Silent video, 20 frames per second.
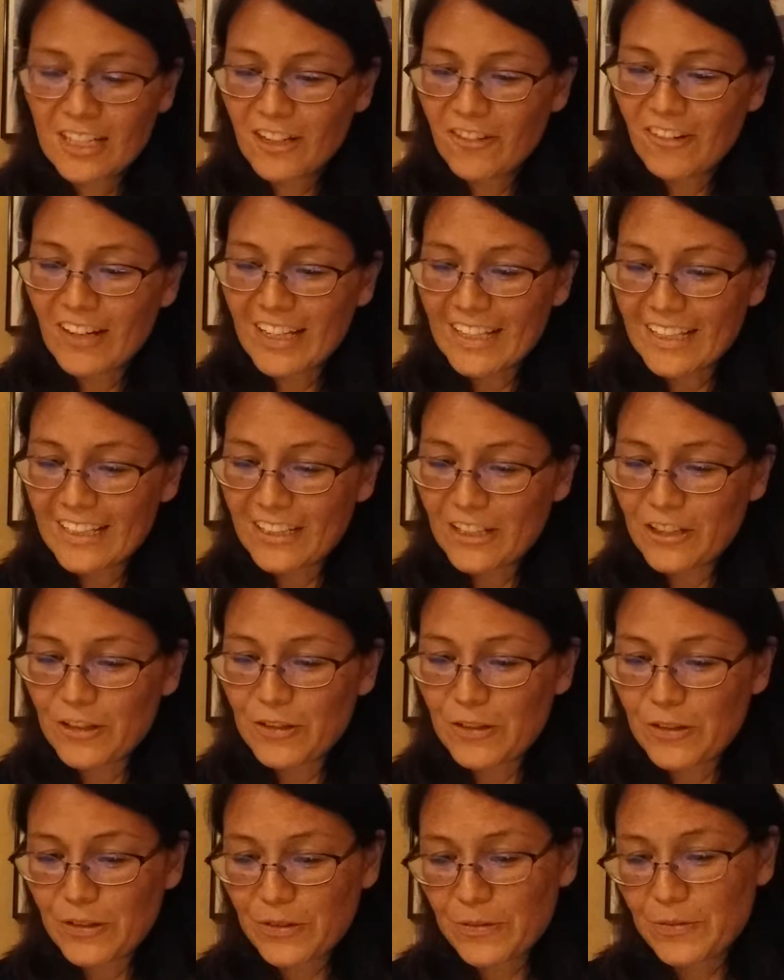Well,
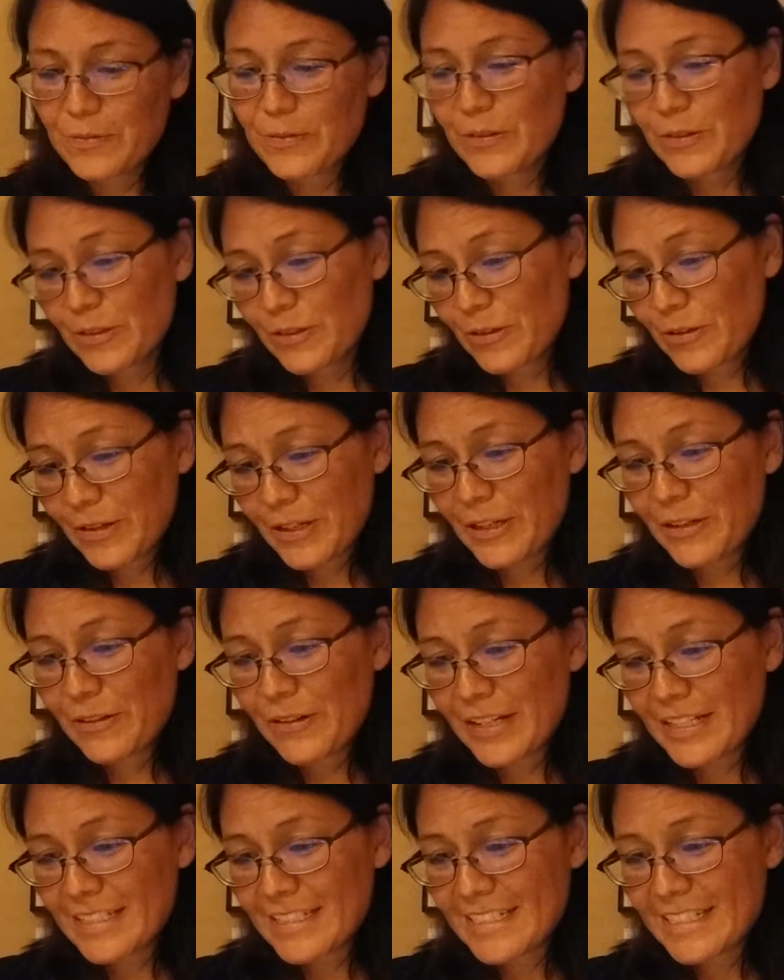hello, Going
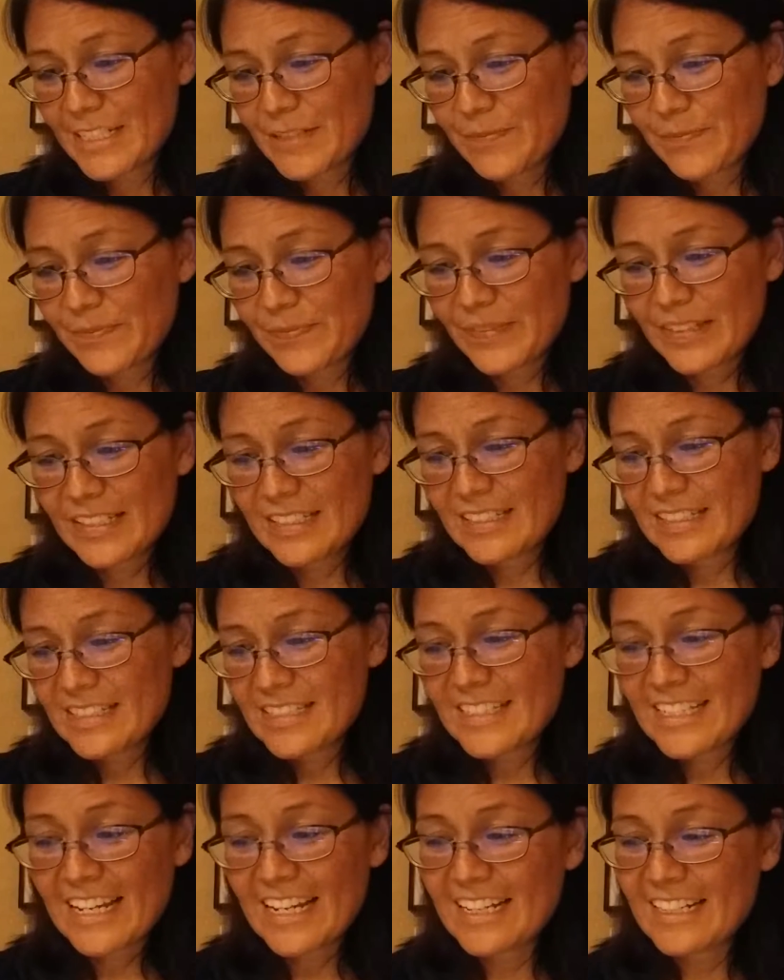Crazy. In
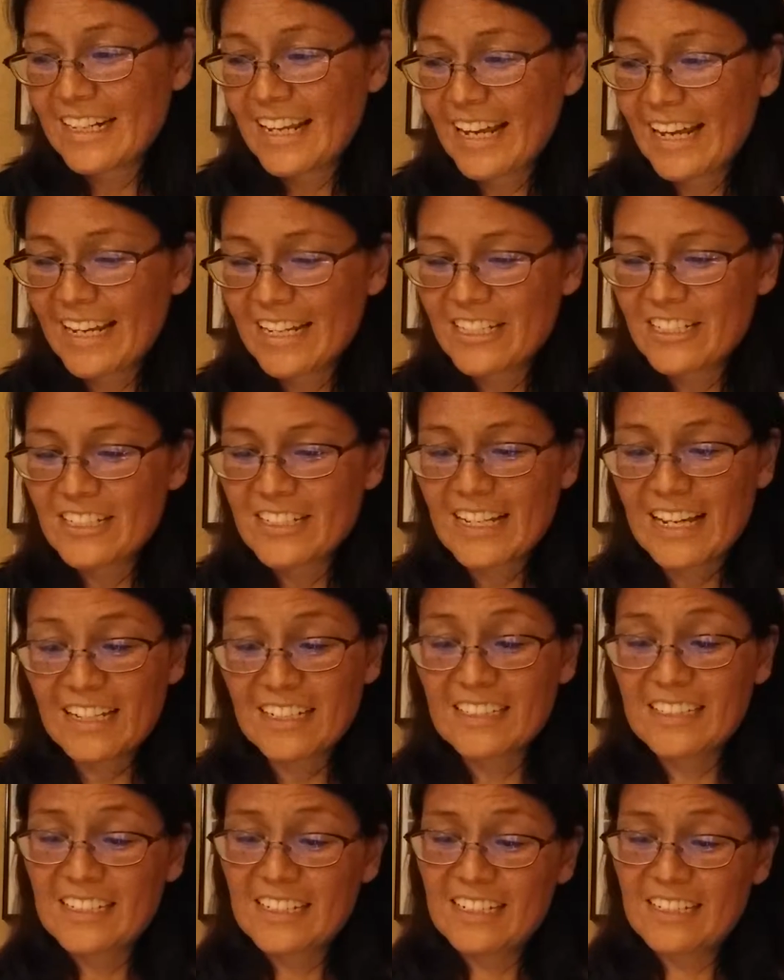this day and age,
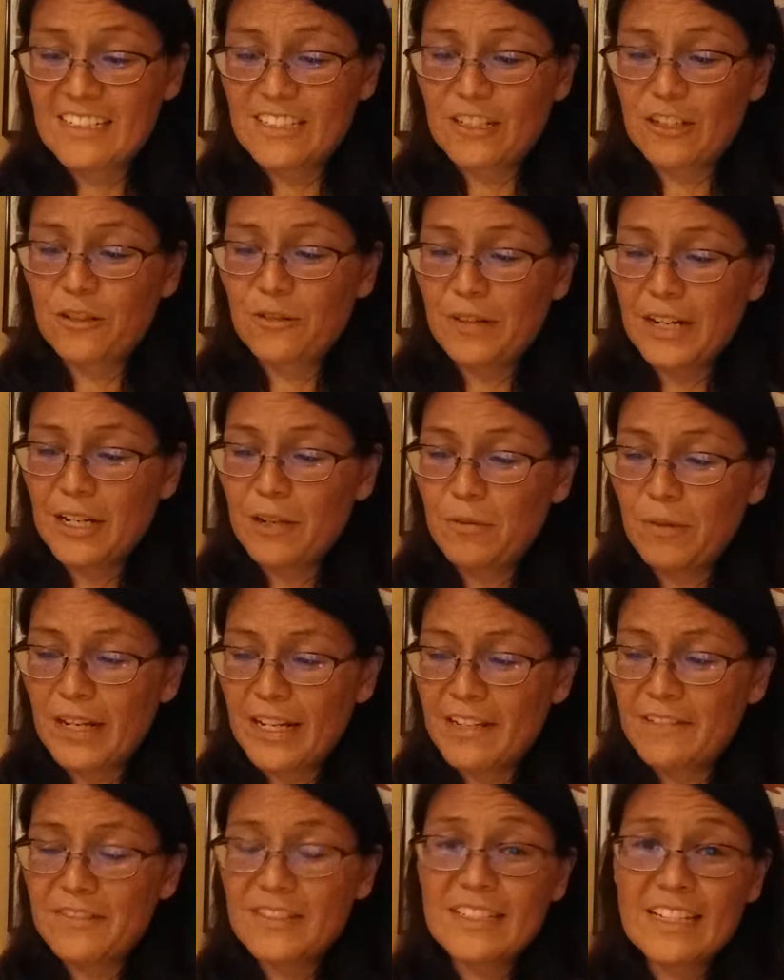texting is a great
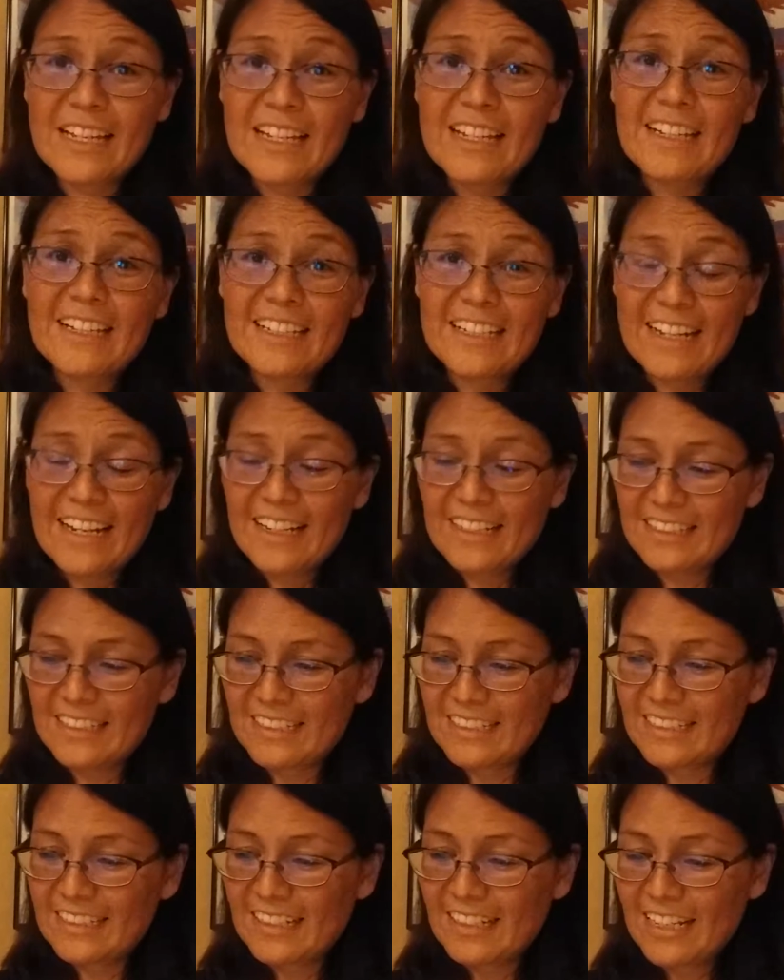way of staying
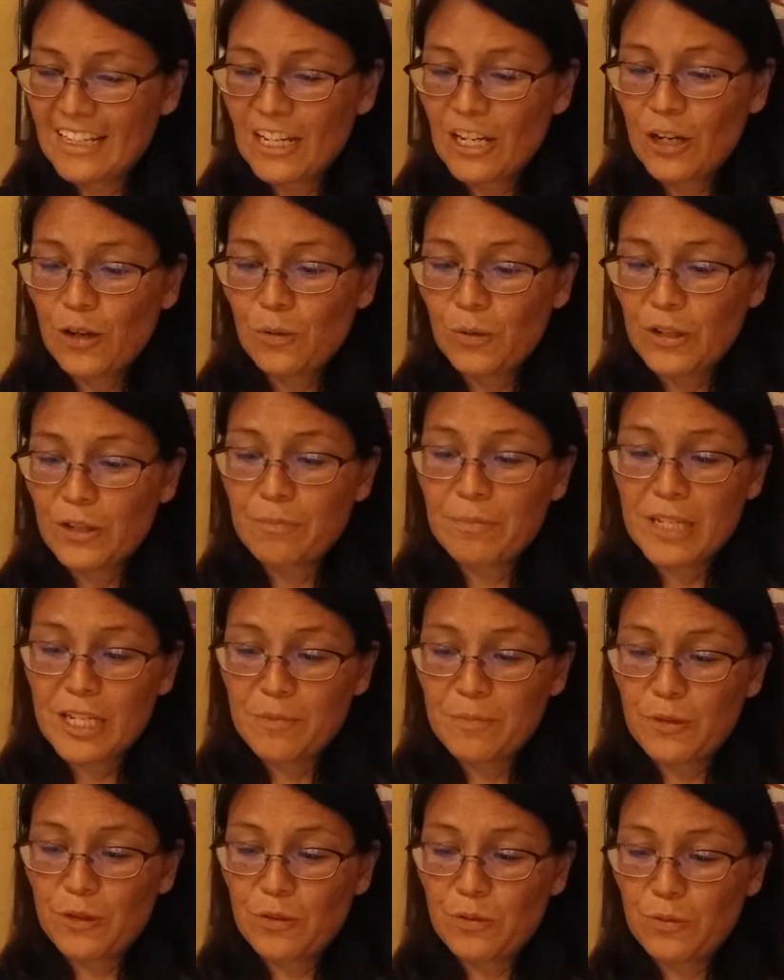connected with
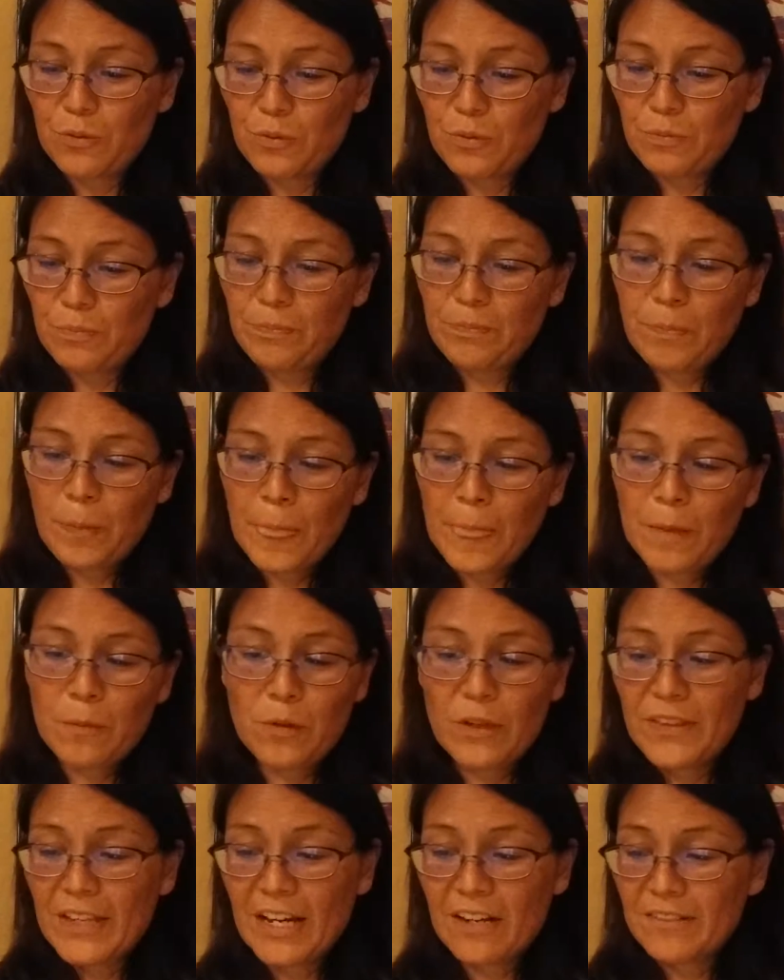people
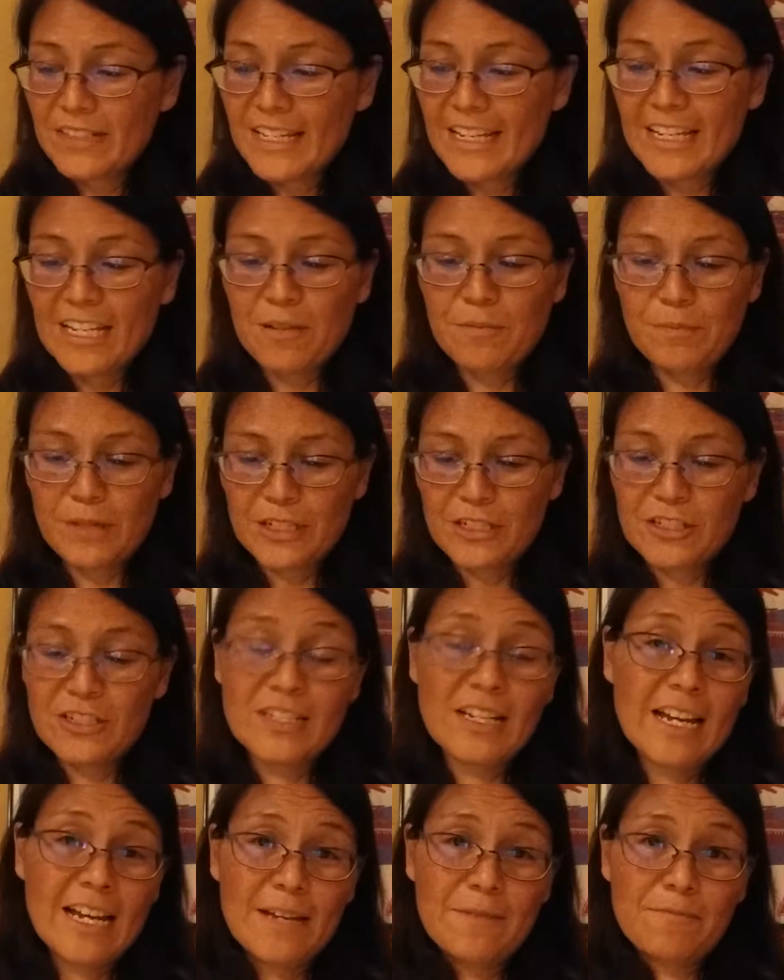without taking much
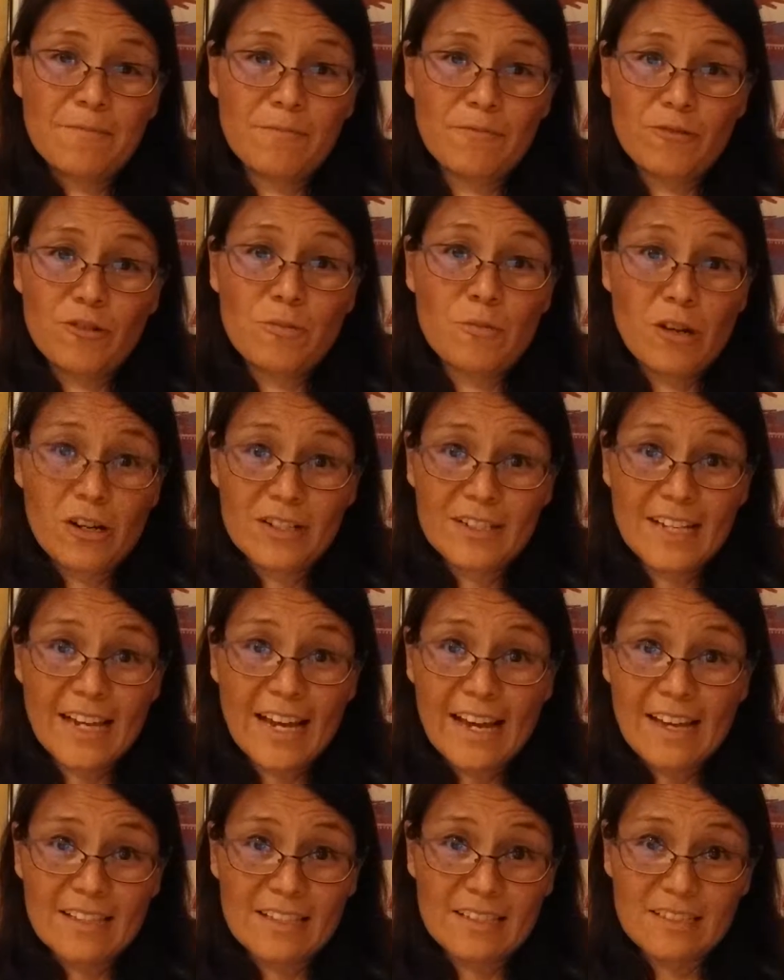time from our
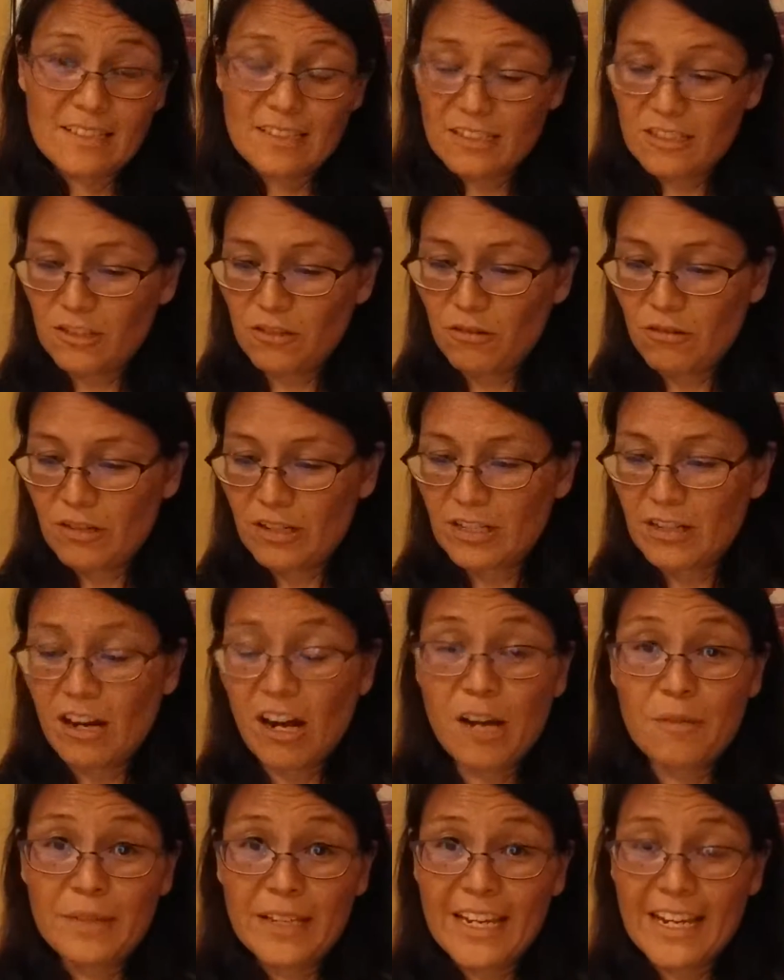tasks or
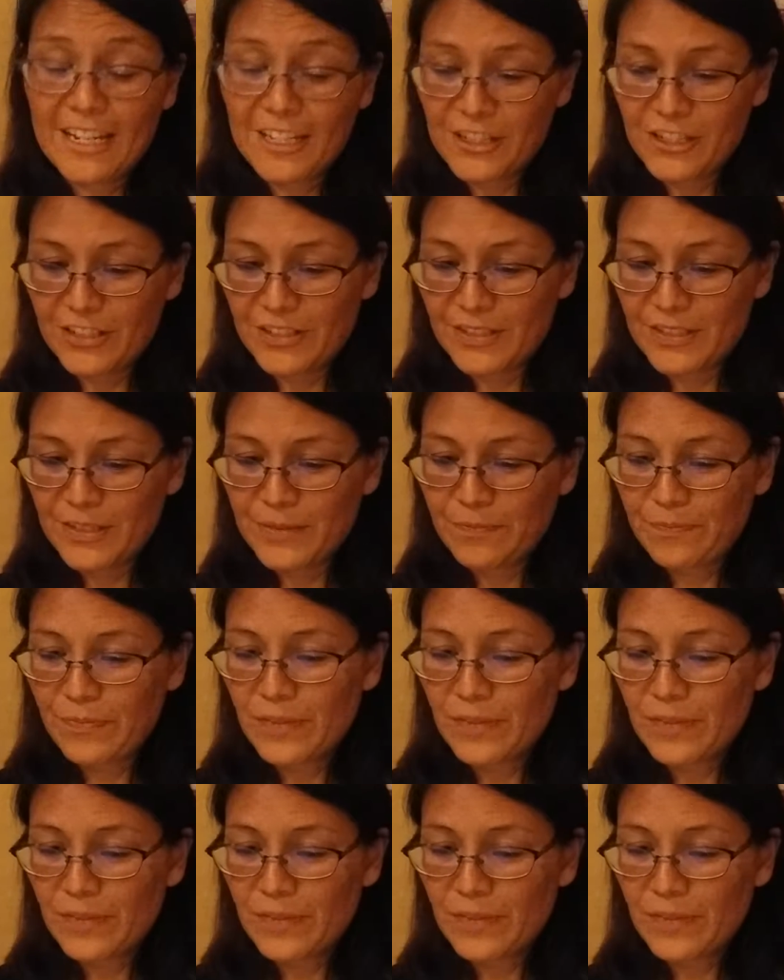obligations.